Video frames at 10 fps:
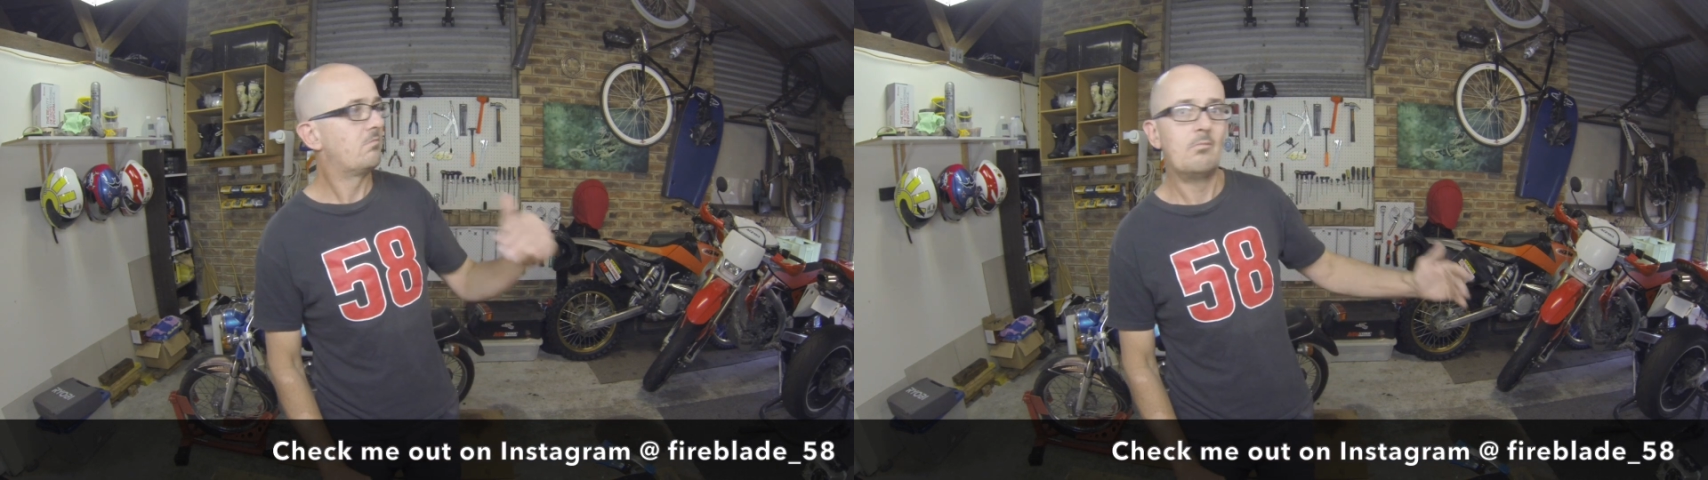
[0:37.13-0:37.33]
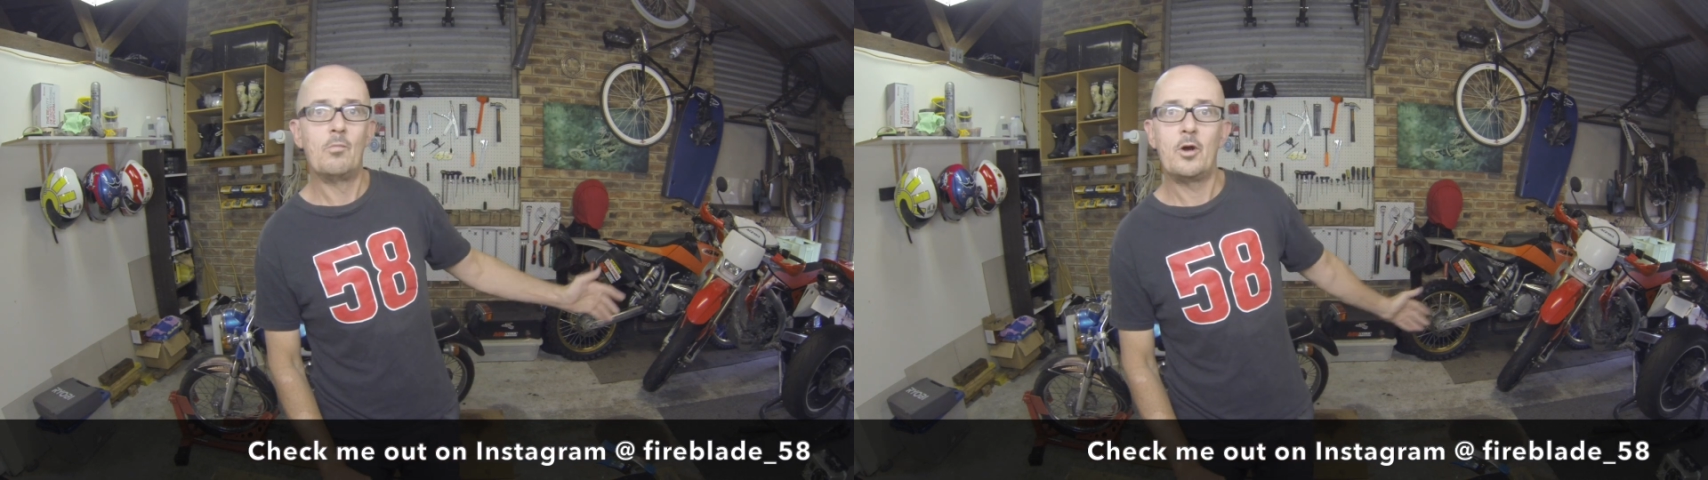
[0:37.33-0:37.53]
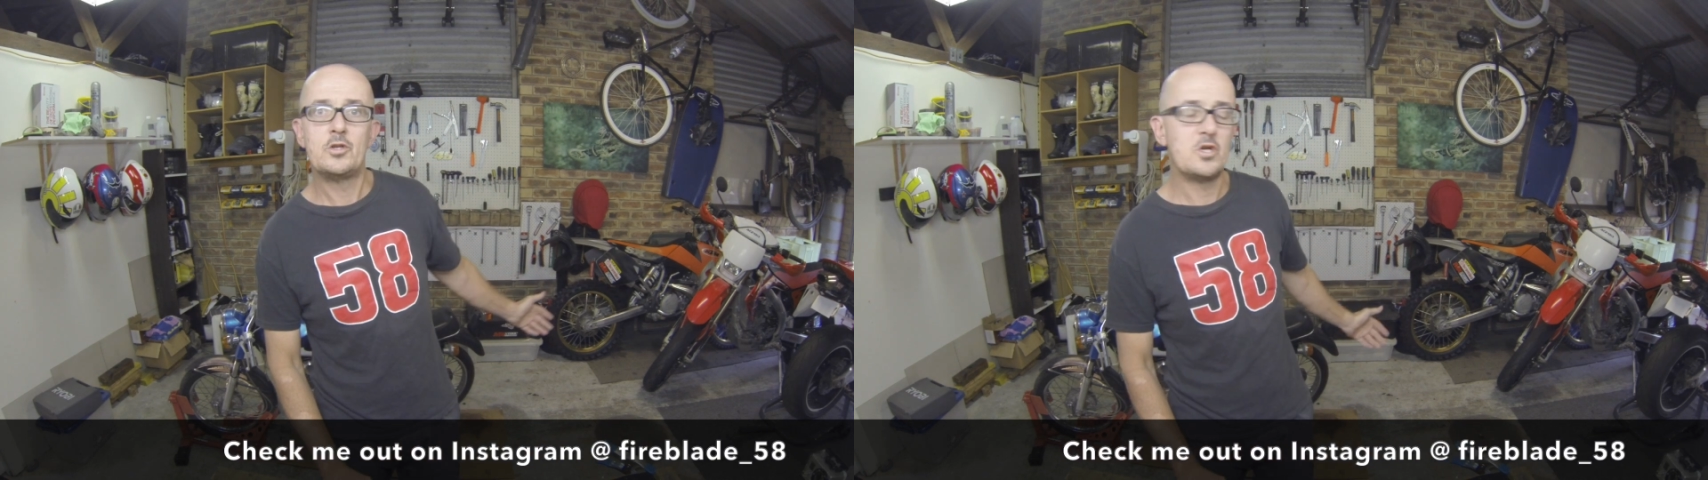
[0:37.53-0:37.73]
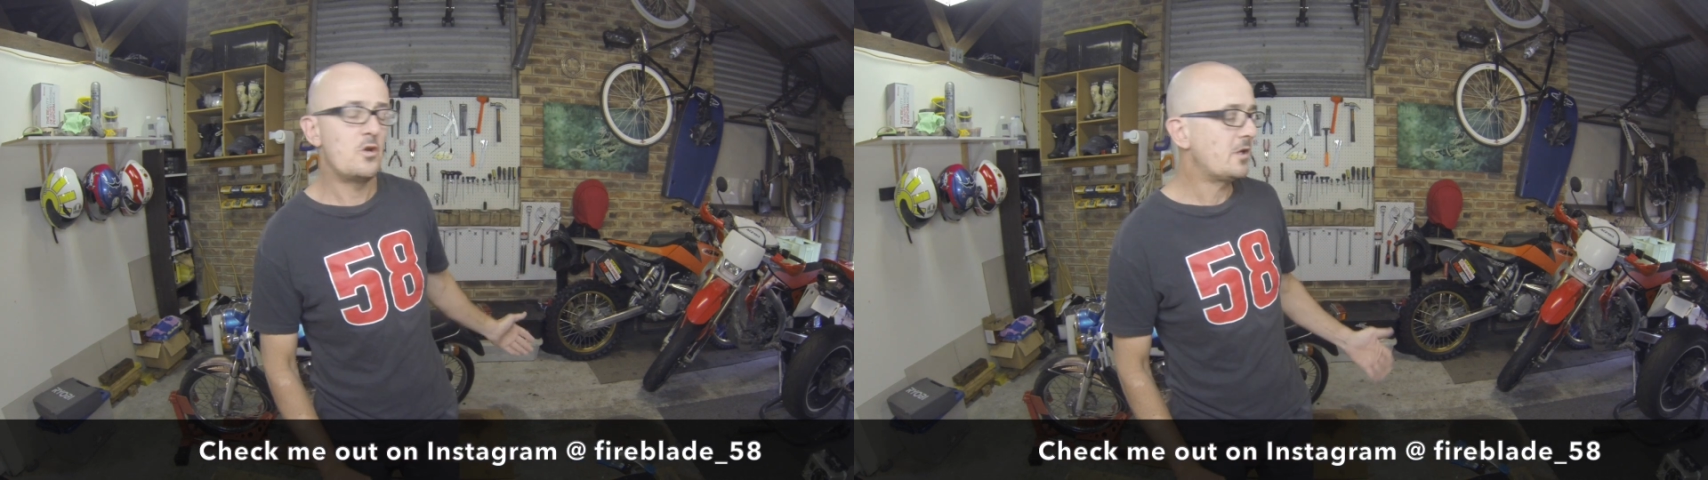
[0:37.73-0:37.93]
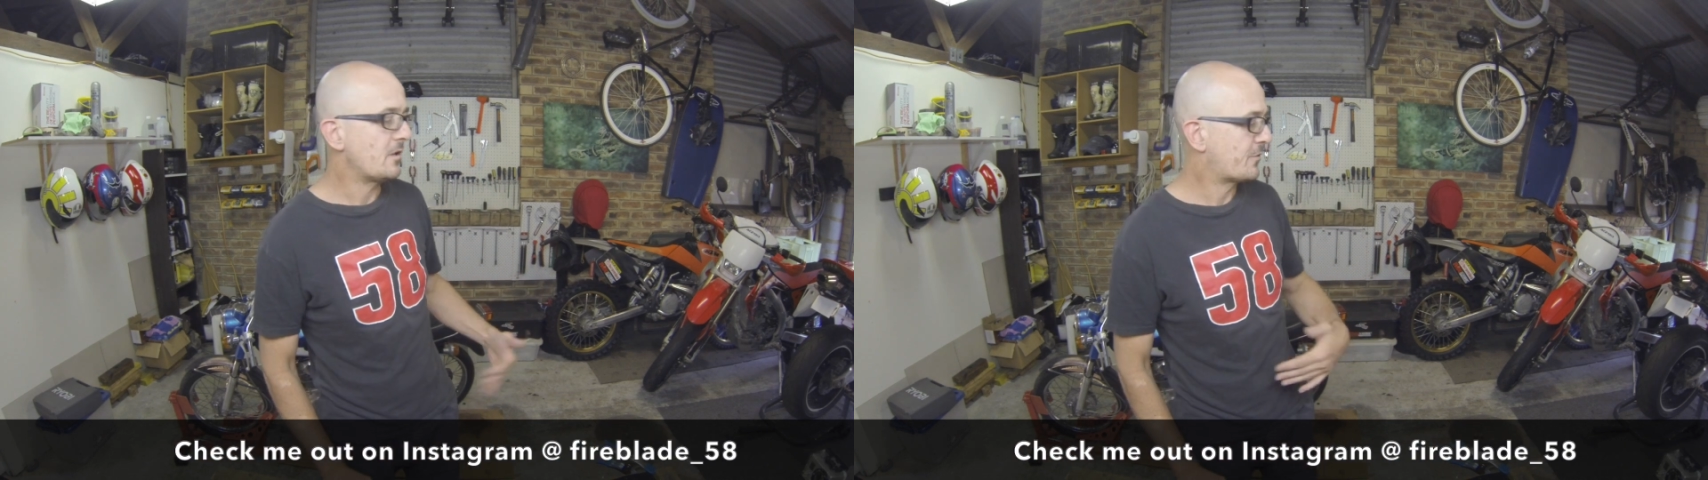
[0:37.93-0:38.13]
my
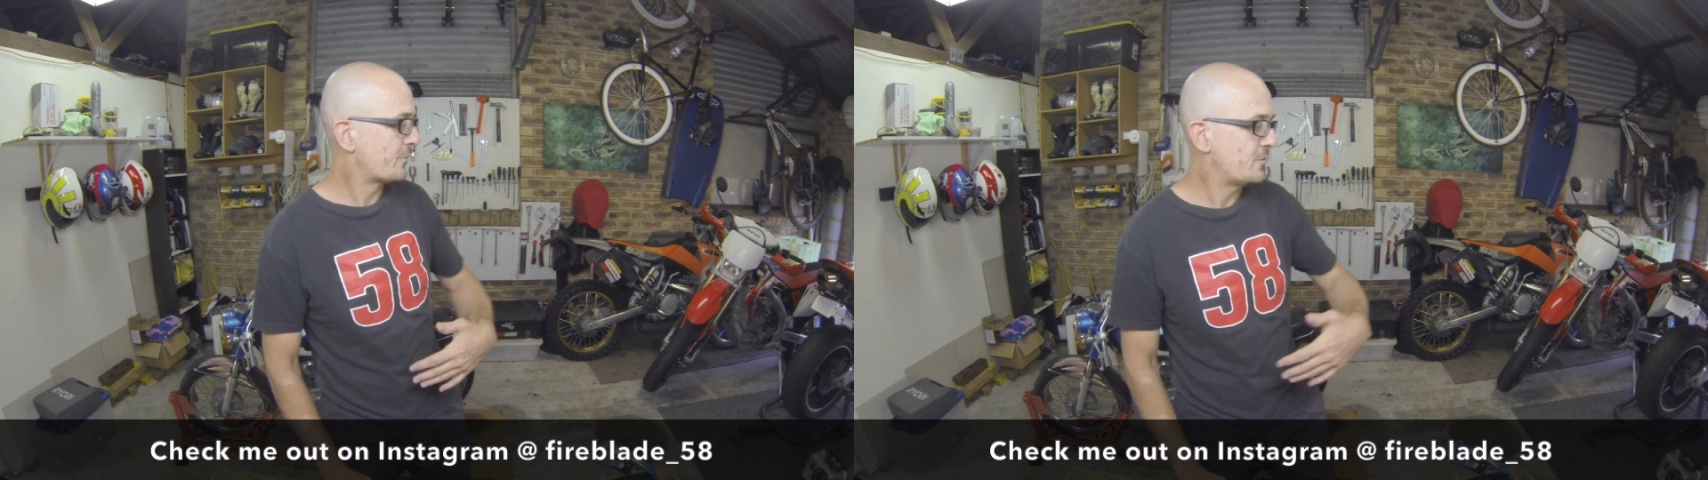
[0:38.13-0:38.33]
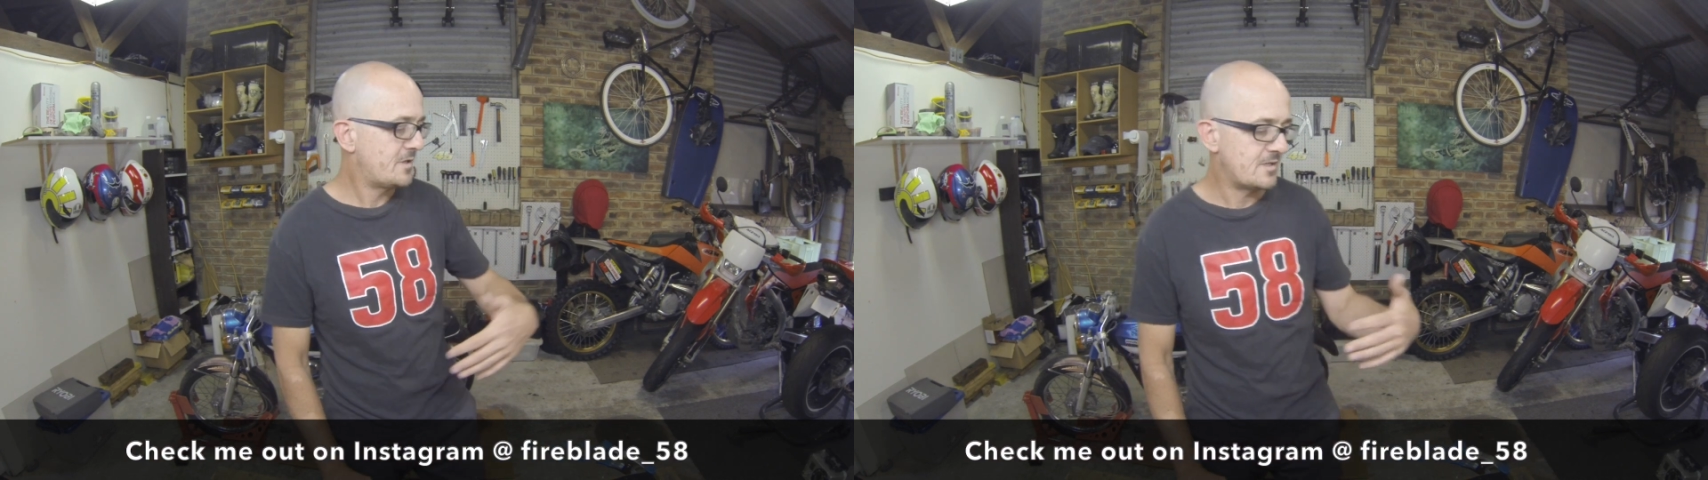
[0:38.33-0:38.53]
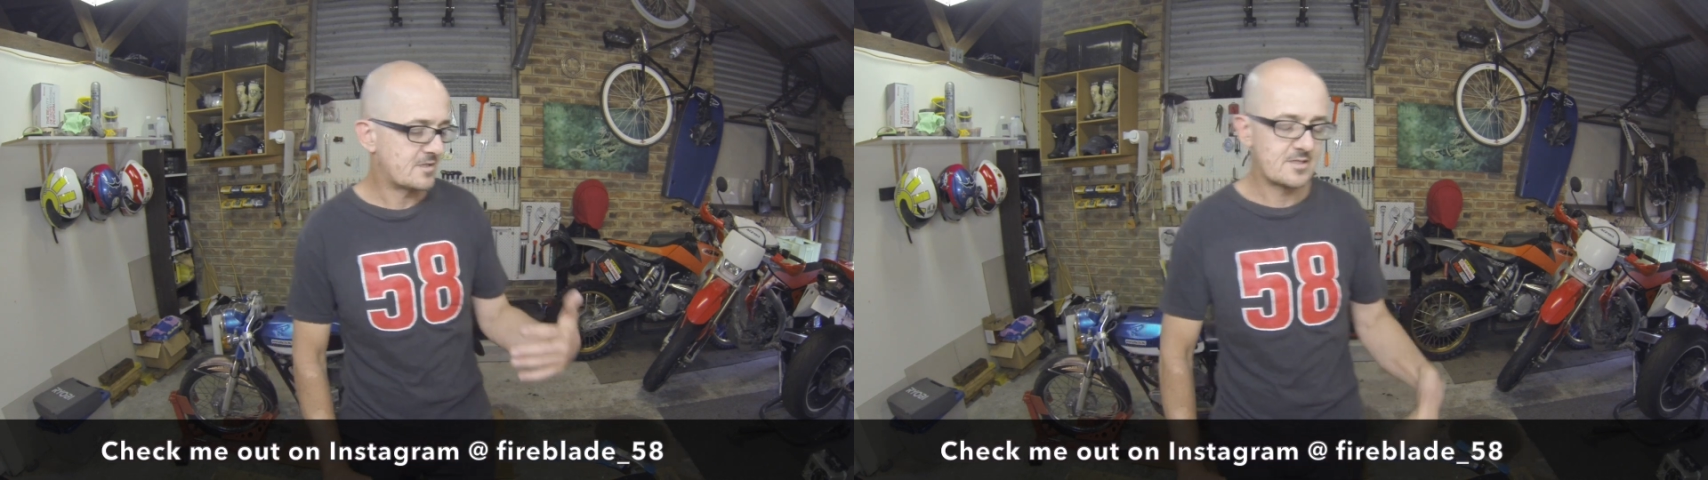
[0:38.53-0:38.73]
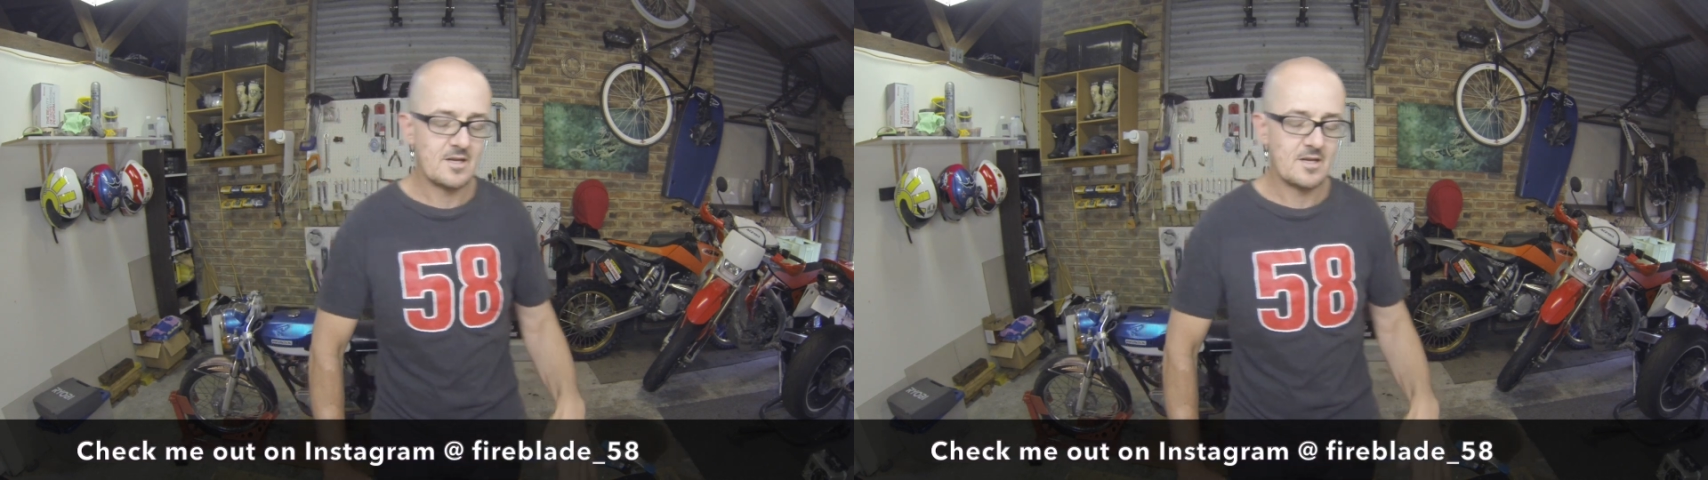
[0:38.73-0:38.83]
journey through this.